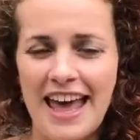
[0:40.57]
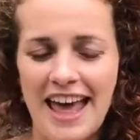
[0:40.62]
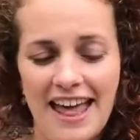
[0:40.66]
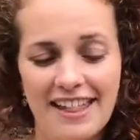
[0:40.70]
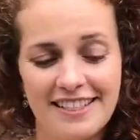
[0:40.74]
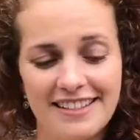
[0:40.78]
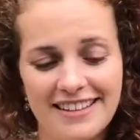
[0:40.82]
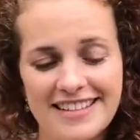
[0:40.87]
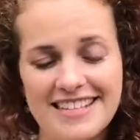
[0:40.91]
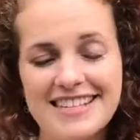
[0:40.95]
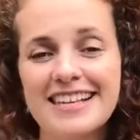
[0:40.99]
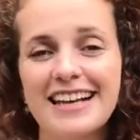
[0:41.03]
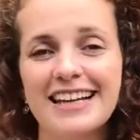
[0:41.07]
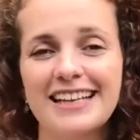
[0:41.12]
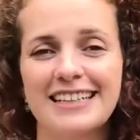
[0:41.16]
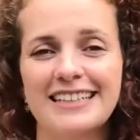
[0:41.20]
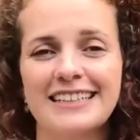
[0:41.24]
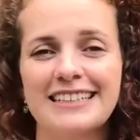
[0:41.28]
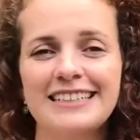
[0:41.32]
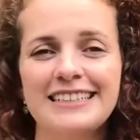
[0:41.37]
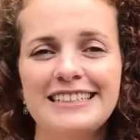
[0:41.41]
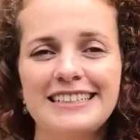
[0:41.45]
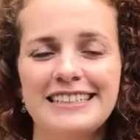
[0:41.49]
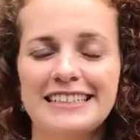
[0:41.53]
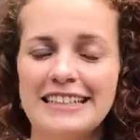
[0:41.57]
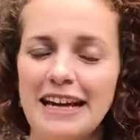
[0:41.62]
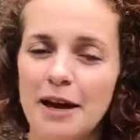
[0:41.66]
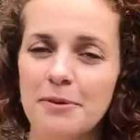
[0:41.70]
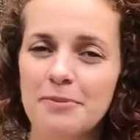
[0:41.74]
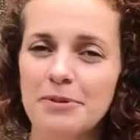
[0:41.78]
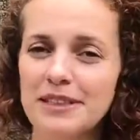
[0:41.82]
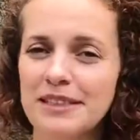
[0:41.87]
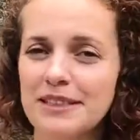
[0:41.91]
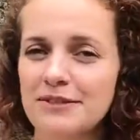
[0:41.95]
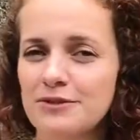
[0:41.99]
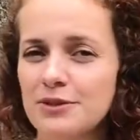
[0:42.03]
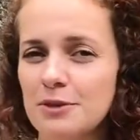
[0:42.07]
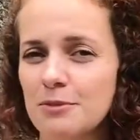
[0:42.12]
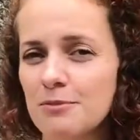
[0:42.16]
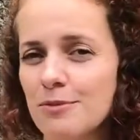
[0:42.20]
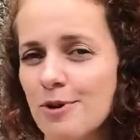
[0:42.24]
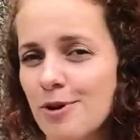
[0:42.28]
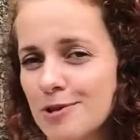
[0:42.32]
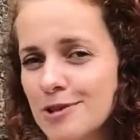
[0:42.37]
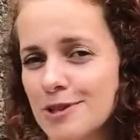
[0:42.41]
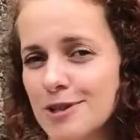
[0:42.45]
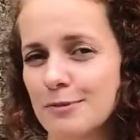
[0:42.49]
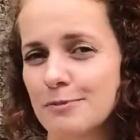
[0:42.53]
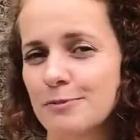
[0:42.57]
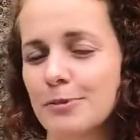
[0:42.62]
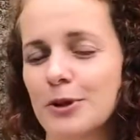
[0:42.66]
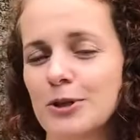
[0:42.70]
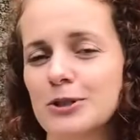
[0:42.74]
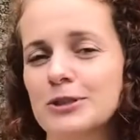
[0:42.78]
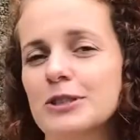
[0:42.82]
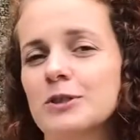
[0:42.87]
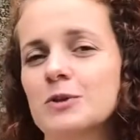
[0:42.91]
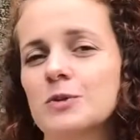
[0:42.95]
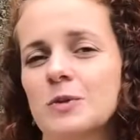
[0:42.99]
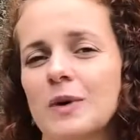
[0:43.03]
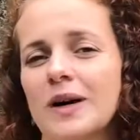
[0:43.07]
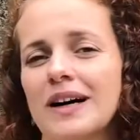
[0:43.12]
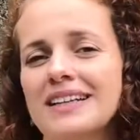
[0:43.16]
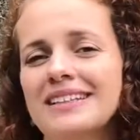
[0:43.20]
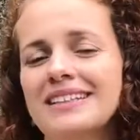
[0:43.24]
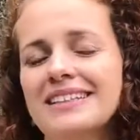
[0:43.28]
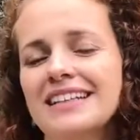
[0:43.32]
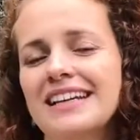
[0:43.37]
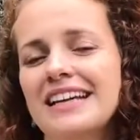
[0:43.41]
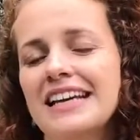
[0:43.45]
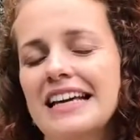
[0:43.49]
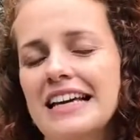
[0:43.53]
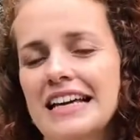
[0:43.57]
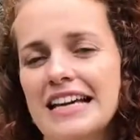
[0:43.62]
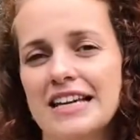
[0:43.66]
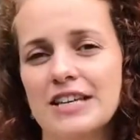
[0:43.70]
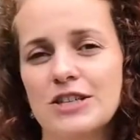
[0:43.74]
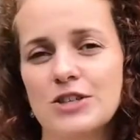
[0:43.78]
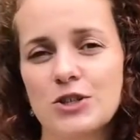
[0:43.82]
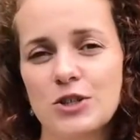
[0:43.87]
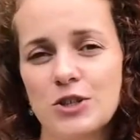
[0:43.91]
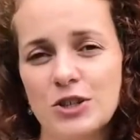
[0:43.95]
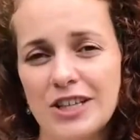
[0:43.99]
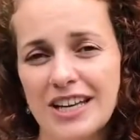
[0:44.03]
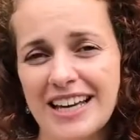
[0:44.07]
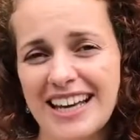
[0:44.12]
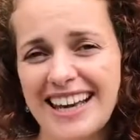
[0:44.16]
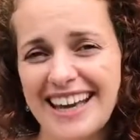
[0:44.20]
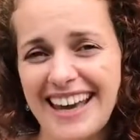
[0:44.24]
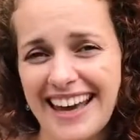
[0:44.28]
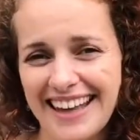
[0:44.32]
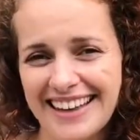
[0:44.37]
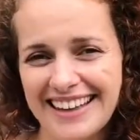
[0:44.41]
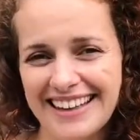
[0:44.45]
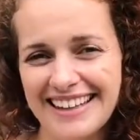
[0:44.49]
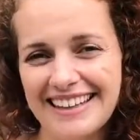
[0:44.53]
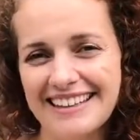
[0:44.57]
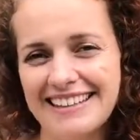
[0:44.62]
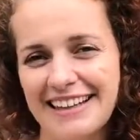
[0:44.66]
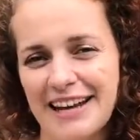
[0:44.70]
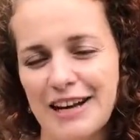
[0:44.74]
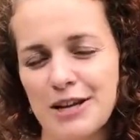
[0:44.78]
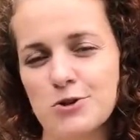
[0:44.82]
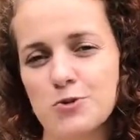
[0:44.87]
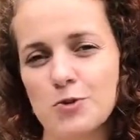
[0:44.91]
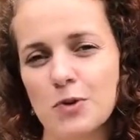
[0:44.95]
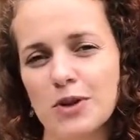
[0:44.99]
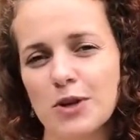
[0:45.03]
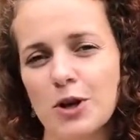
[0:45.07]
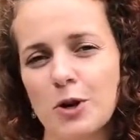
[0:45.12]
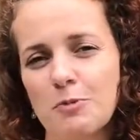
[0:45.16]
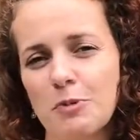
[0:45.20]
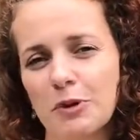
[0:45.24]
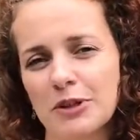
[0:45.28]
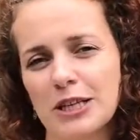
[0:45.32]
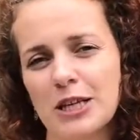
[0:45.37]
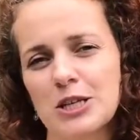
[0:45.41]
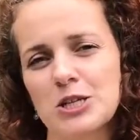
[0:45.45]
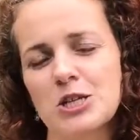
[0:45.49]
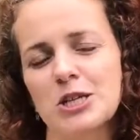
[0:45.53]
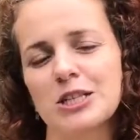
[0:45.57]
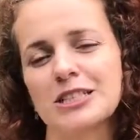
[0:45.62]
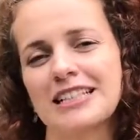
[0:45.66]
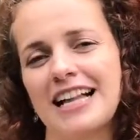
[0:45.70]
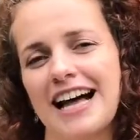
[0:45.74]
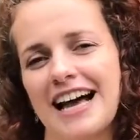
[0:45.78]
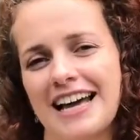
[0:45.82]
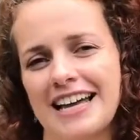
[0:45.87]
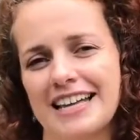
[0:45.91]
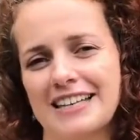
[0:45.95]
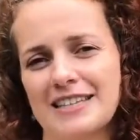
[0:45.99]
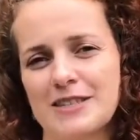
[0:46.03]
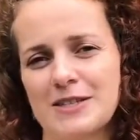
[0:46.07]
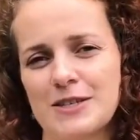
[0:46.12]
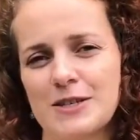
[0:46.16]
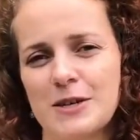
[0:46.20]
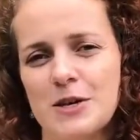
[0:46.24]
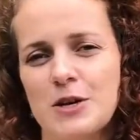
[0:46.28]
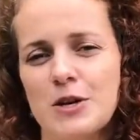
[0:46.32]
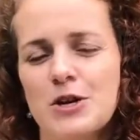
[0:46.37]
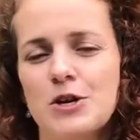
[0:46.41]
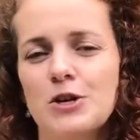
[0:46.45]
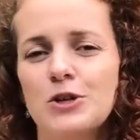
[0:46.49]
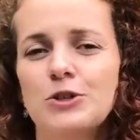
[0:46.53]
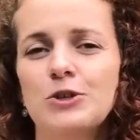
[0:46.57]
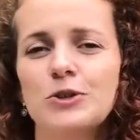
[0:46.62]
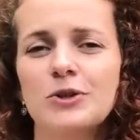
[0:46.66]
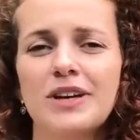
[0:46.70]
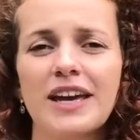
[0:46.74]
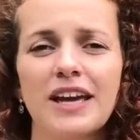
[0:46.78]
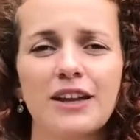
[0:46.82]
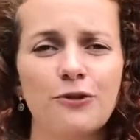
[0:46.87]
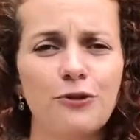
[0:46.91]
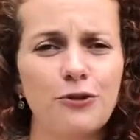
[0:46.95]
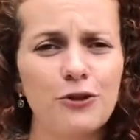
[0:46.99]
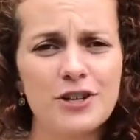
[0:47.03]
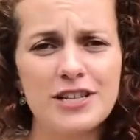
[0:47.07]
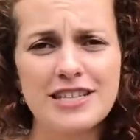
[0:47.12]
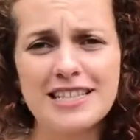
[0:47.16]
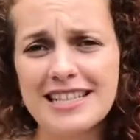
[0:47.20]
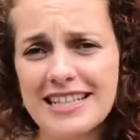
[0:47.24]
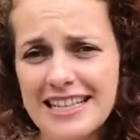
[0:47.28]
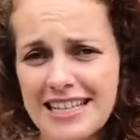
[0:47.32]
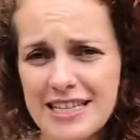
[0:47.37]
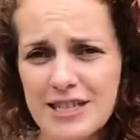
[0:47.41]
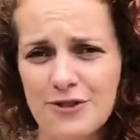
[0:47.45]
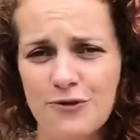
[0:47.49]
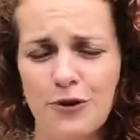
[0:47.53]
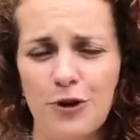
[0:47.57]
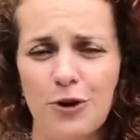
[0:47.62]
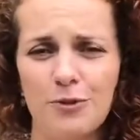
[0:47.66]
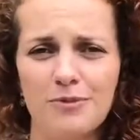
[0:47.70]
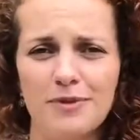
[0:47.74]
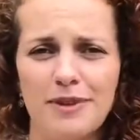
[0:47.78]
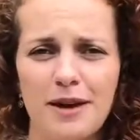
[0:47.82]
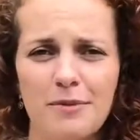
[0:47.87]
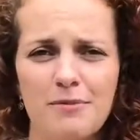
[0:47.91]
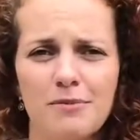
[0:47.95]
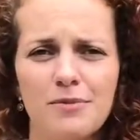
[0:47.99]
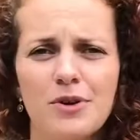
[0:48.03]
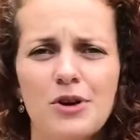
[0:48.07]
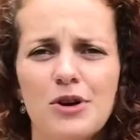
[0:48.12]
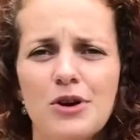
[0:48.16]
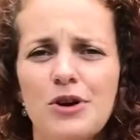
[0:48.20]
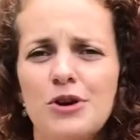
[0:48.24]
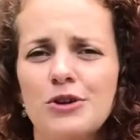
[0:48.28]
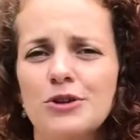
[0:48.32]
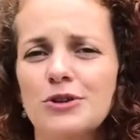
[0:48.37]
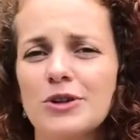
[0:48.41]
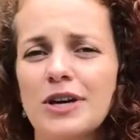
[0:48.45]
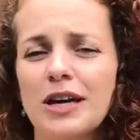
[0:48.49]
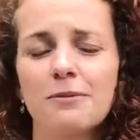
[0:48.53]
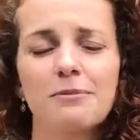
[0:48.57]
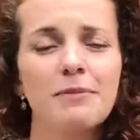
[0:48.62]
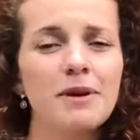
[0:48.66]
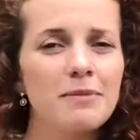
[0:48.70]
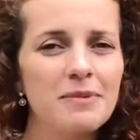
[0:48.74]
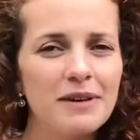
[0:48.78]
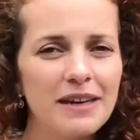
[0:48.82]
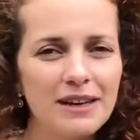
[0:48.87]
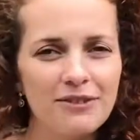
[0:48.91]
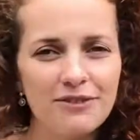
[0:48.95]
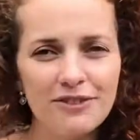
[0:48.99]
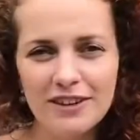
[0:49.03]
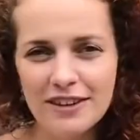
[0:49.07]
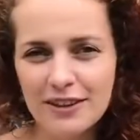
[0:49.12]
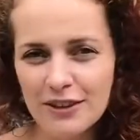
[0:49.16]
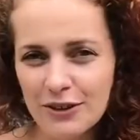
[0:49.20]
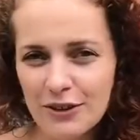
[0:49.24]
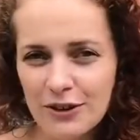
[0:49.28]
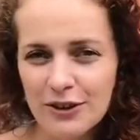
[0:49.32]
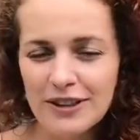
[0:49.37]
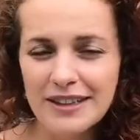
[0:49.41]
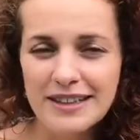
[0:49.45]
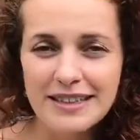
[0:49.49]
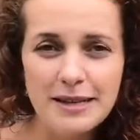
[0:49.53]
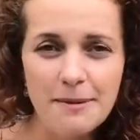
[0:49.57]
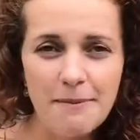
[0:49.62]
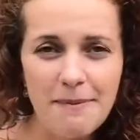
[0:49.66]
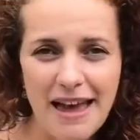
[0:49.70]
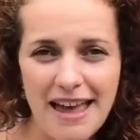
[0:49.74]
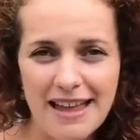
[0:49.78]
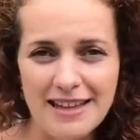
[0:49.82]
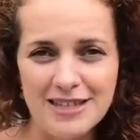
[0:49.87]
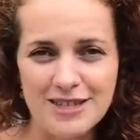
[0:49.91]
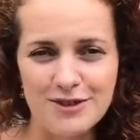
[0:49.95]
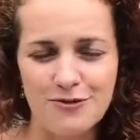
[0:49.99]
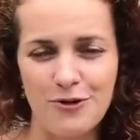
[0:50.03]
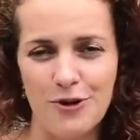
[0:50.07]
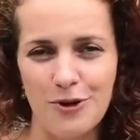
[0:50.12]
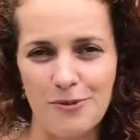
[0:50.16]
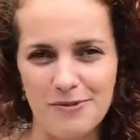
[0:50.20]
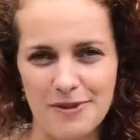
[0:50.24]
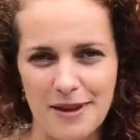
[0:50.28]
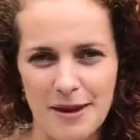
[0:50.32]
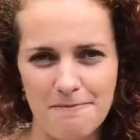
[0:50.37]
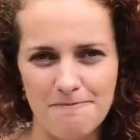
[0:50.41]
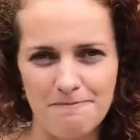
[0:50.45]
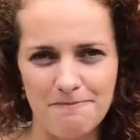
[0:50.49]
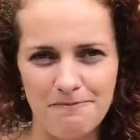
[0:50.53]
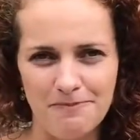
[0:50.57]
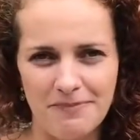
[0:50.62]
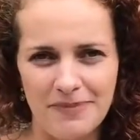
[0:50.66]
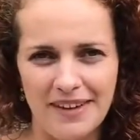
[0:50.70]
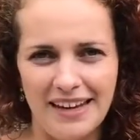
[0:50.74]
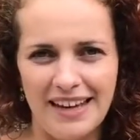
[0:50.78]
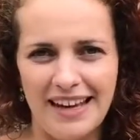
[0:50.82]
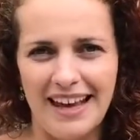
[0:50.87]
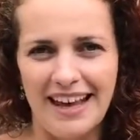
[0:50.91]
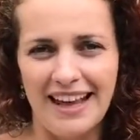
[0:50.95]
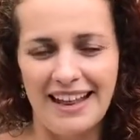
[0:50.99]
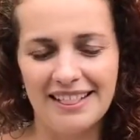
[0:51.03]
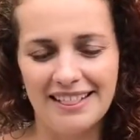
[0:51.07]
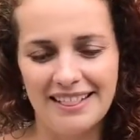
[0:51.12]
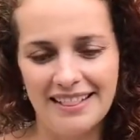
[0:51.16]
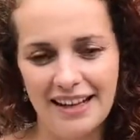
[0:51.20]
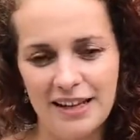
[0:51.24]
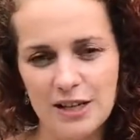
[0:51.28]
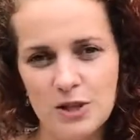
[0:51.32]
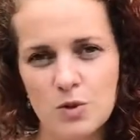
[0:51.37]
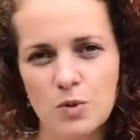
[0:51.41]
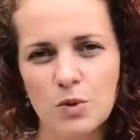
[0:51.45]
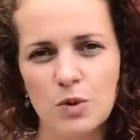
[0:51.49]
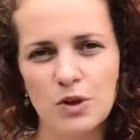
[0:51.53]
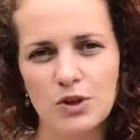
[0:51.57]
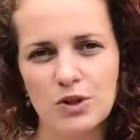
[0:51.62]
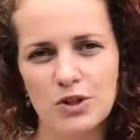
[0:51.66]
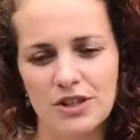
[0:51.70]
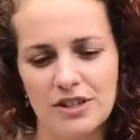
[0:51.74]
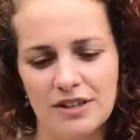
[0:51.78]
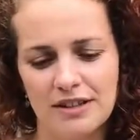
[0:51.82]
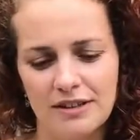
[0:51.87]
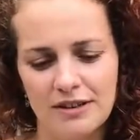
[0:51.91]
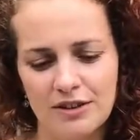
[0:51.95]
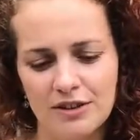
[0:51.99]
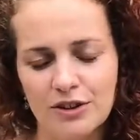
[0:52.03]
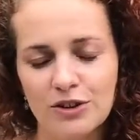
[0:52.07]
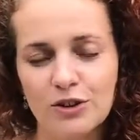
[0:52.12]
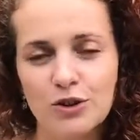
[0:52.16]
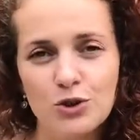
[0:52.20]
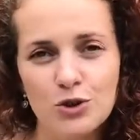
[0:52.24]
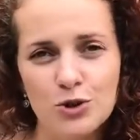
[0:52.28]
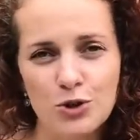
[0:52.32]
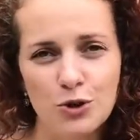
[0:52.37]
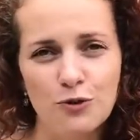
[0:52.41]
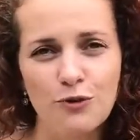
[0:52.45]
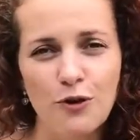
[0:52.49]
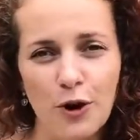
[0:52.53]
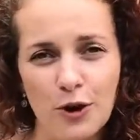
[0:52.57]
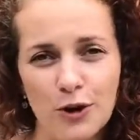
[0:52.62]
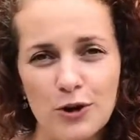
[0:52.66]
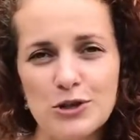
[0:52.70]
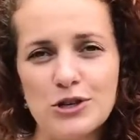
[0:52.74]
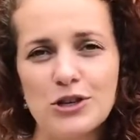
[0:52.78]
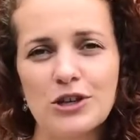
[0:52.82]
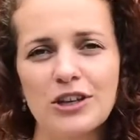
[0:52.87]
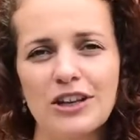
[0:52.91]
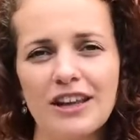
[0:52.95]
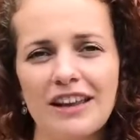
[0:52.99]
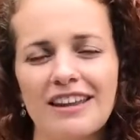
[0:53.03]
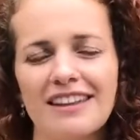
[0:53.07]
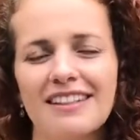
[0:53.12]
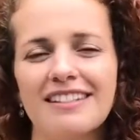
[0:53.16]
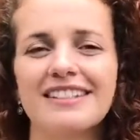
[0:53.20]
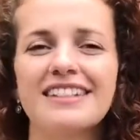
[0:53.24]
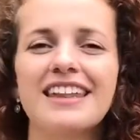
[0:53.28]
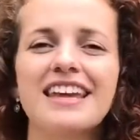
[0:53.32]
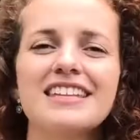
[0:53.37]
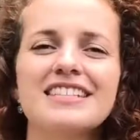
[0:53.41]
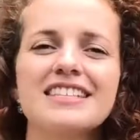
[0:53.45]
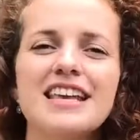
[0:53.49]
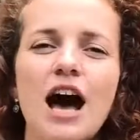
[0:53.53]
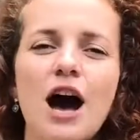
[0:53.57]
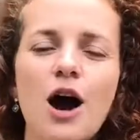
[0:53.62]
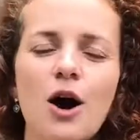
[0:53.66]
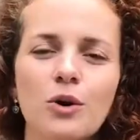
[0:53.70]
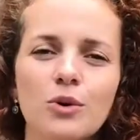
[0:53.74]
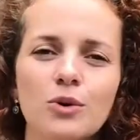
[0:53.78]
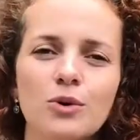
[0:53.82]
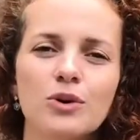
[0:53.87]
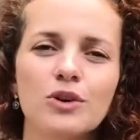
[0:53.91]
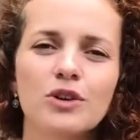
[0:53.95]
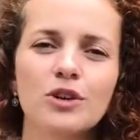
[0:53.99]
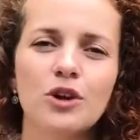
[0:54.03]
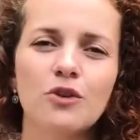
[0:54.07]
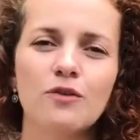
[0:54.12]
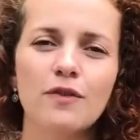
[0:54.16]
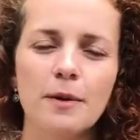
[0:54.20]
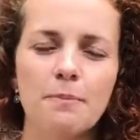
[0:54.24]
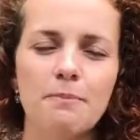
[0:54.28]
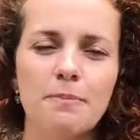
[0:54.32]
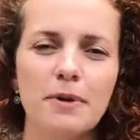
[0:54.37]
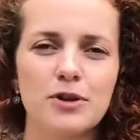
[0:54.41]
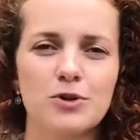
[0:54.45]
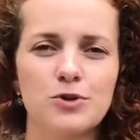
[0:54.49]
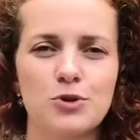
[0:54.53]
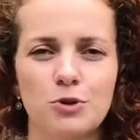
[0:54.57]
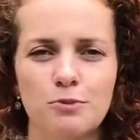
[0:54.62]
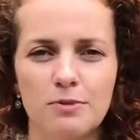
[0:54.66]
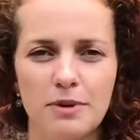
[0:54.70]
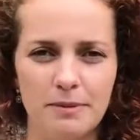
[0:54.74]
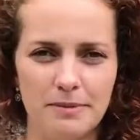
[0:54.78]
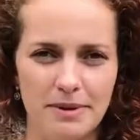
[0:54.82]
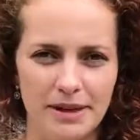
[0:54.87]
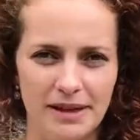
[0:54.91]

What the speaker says: And the second, I believe the most important one, is to get in touch with your potential clients, to get first leads from them, to get maybe even the demands from them. And that's what you should focus on, and that's how your web page should be